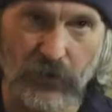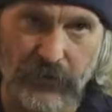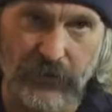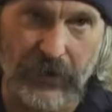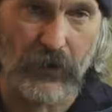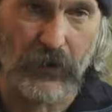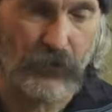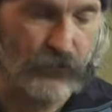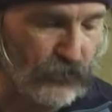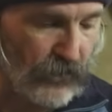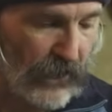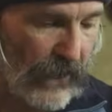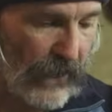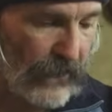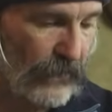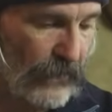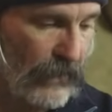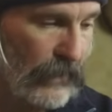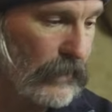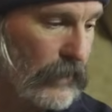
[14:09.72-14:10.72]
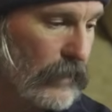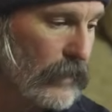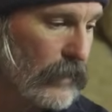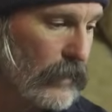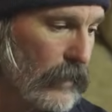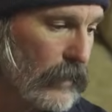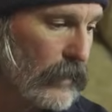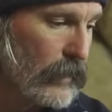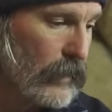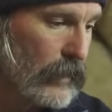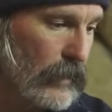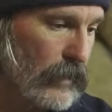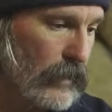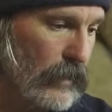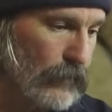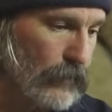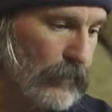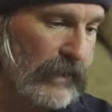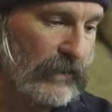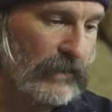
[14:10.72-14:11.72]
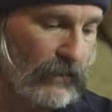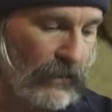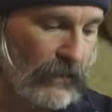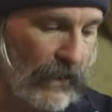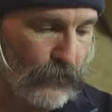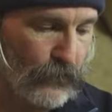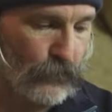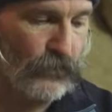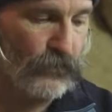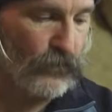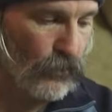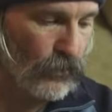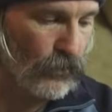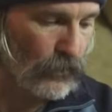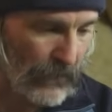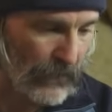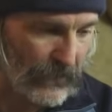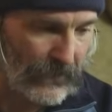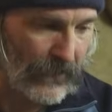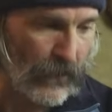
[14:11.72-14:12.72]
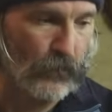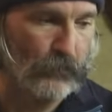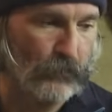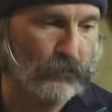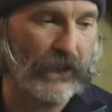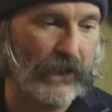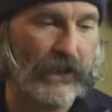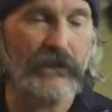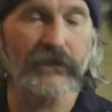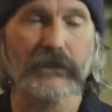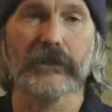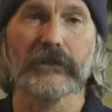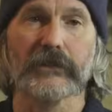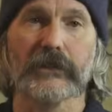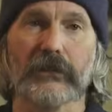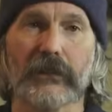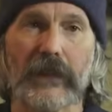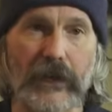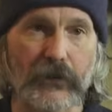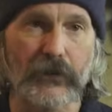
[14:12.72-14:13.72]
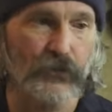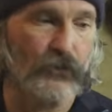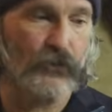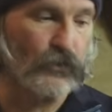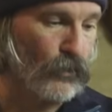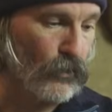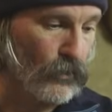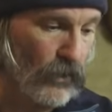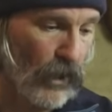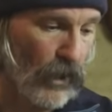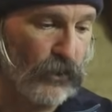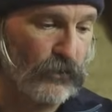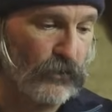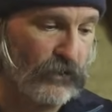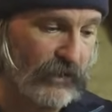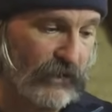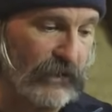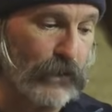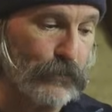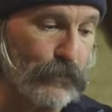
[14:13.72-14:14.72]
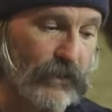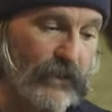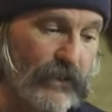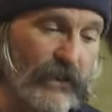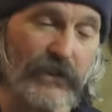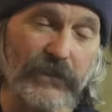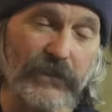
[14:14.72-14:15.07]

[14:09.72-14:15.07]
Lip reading: down jacket as a last resort, my down pants as a last resort. I'll sleep with these